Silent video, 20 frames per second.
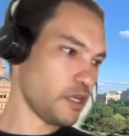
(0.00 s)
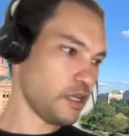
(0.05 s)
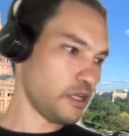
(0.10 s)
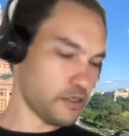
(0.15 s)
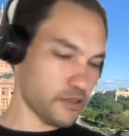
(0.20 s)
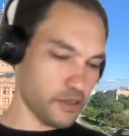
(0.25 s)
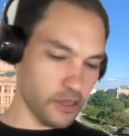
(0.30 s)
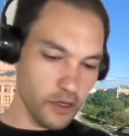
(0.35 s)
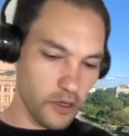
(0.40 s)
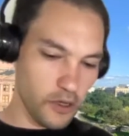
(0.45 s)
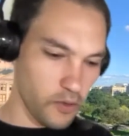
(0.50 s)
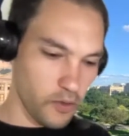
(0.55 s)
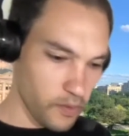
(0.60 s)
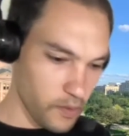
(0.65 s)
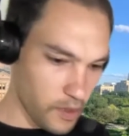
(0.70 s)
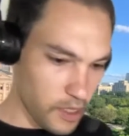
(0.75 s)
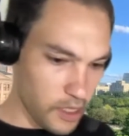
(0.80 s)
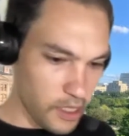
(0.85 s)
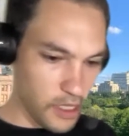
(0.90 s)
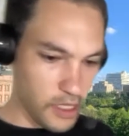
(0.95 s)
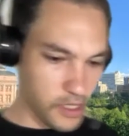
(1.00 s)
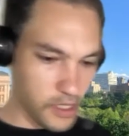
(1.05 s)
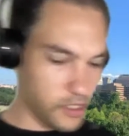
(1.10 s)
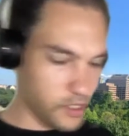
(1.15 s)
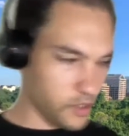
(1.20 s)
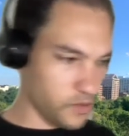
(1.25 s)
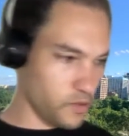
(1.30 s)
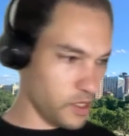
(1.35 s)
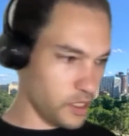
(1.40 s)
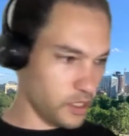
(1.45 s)
And so this
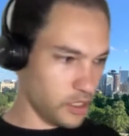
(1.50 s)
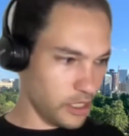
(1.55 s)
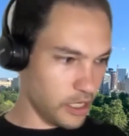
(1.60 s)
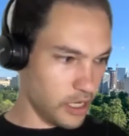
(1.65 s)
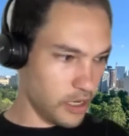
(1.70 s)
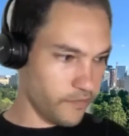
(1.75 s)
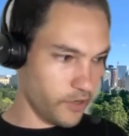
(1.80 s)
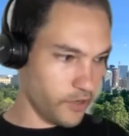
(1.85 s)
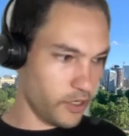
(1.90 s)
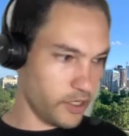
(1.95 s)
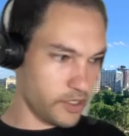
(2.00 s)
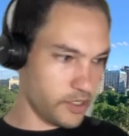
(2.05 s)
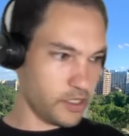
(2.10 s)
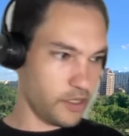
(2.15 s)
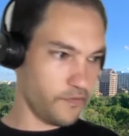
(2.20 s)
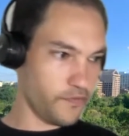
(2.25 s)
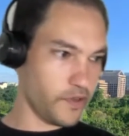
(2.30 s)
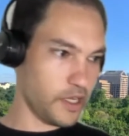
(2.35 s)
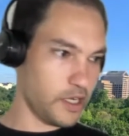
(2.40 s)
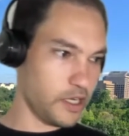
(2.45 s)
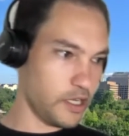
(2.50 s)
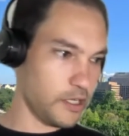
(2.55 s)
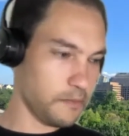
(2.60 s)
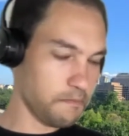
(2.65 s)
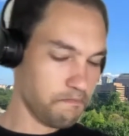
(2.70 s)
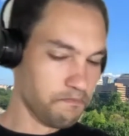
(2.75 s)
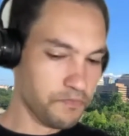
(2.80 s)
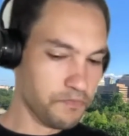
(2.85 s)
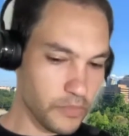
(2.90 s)
is what the governor is defunded.